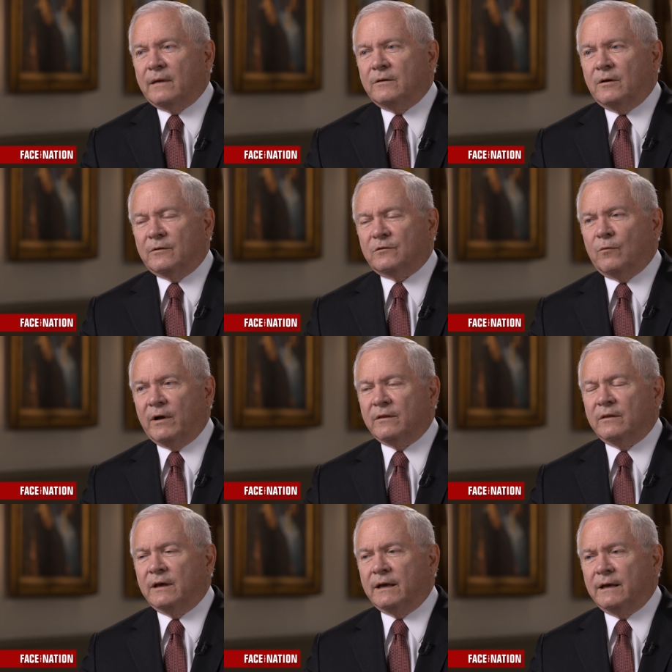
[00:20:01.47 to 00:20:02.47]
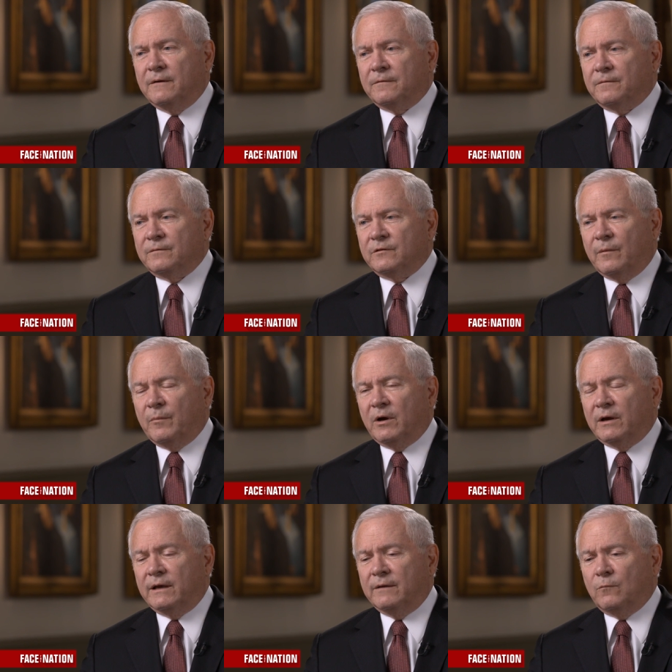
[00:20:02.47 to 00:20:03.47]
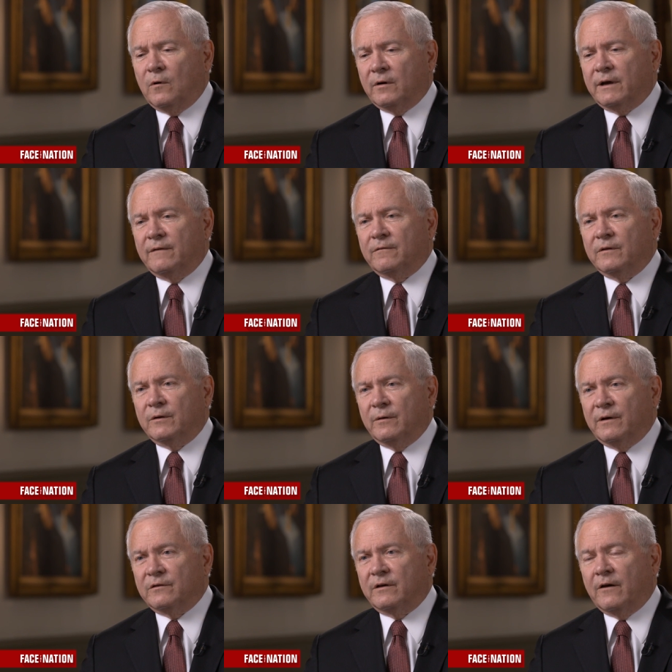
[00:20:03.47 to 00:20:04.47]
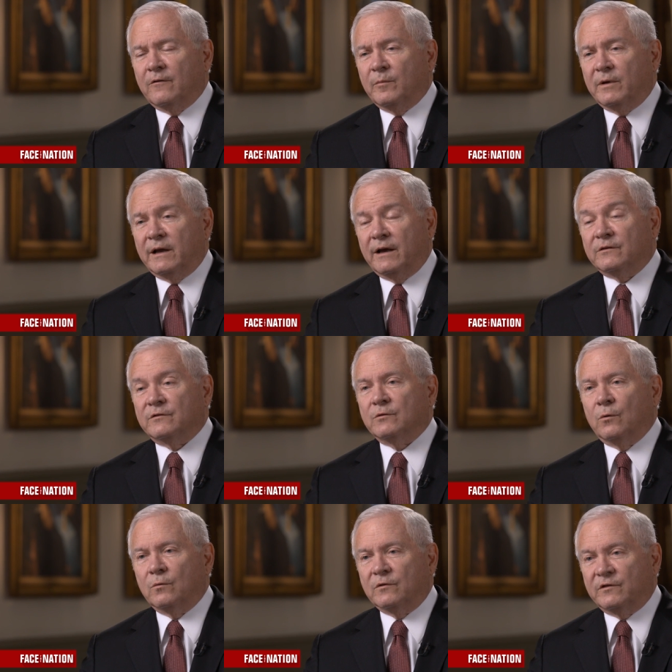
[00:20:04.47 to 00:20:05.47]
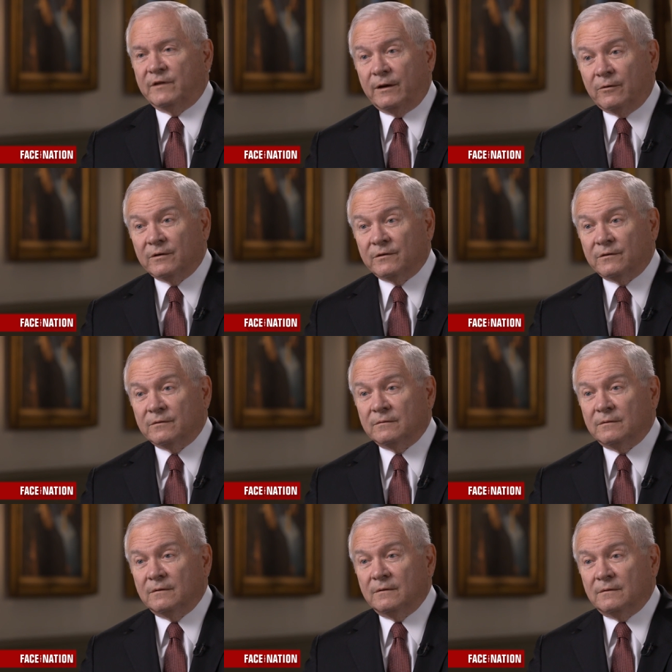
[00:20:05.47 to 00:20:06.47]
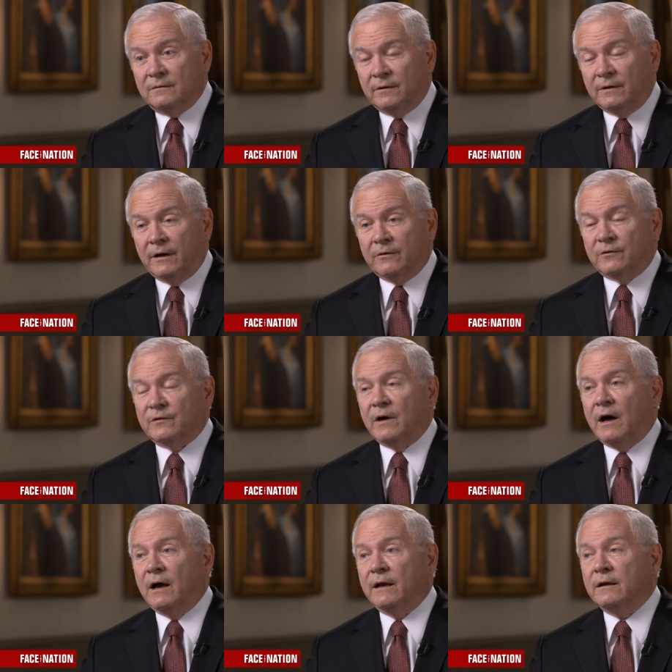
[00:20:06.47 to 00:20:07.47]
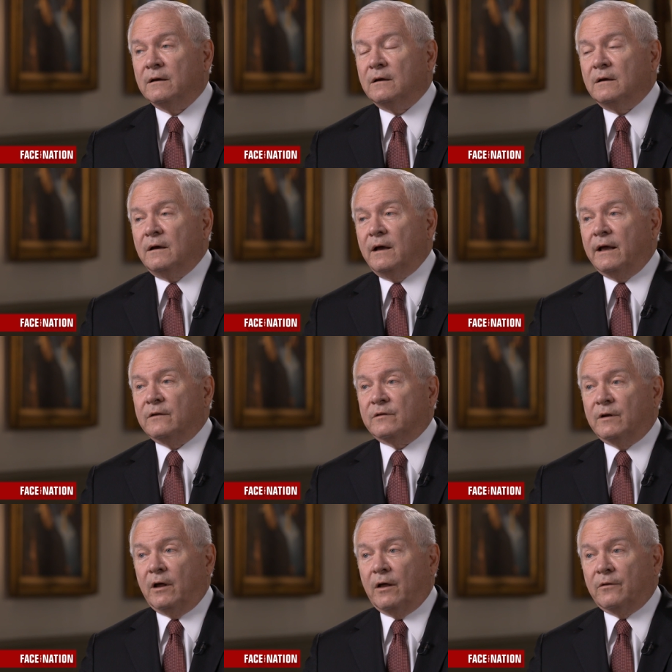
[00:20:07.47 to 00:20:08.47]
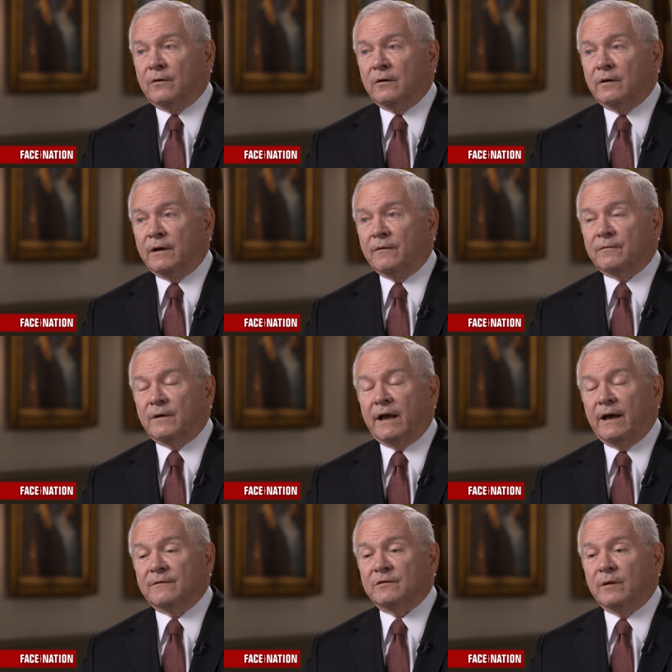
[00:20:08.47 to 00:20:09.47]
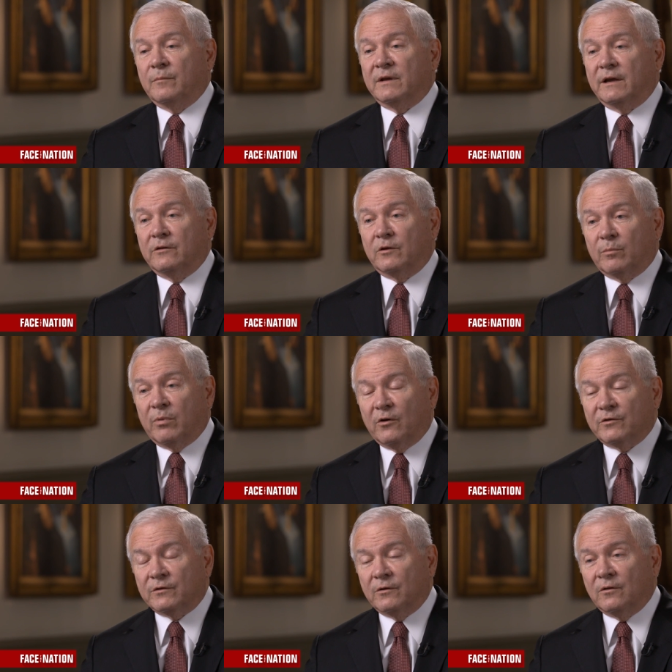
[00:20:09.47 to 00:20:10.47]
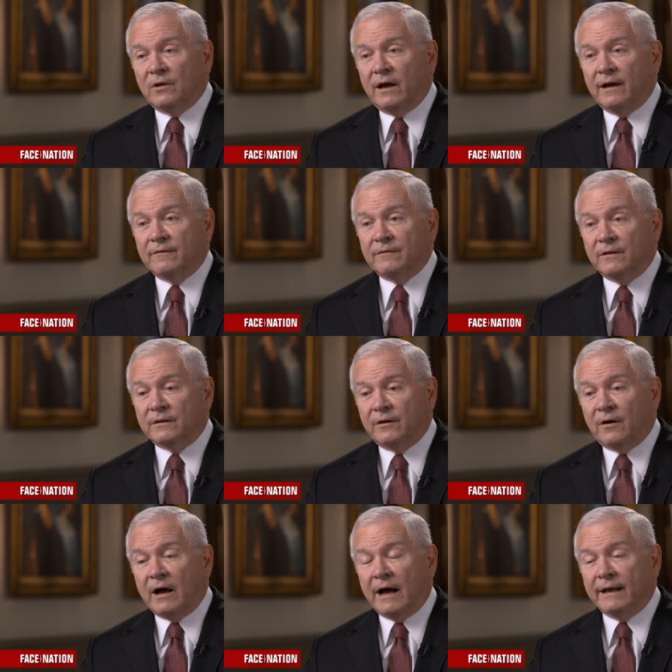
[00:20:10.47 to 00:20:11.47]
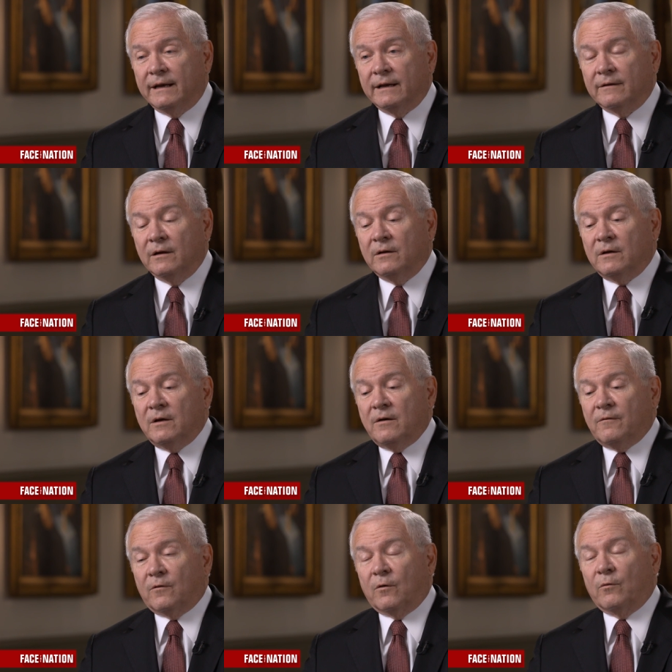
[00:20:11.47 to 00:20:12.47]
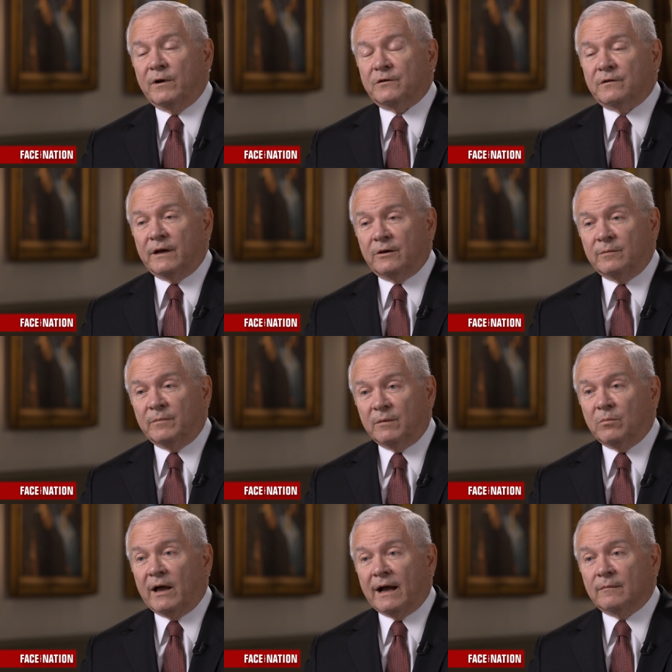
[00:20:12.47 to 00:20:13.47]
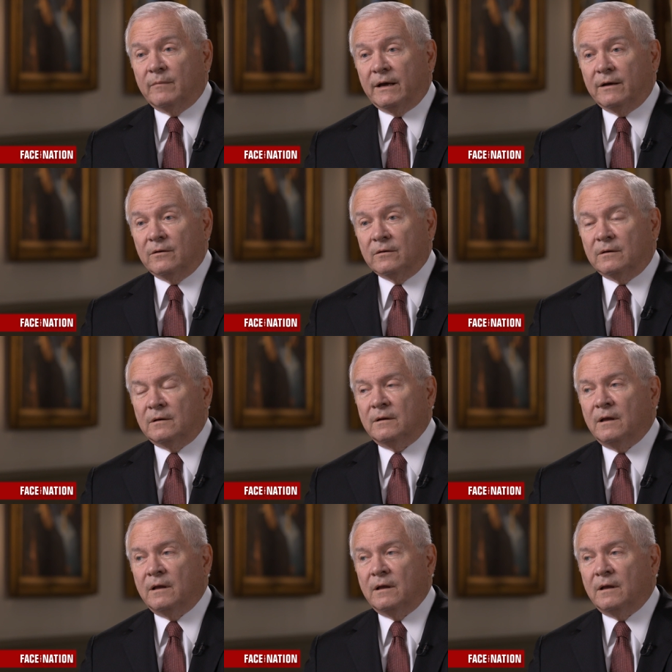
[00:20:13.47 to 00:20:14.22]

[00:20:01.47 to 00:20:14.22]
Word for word: you know, it's one thing if somebody working for the U S government has sold secrets to the other side. It's another if they have something in their personal life that they're hiding for which they could be blackmailed.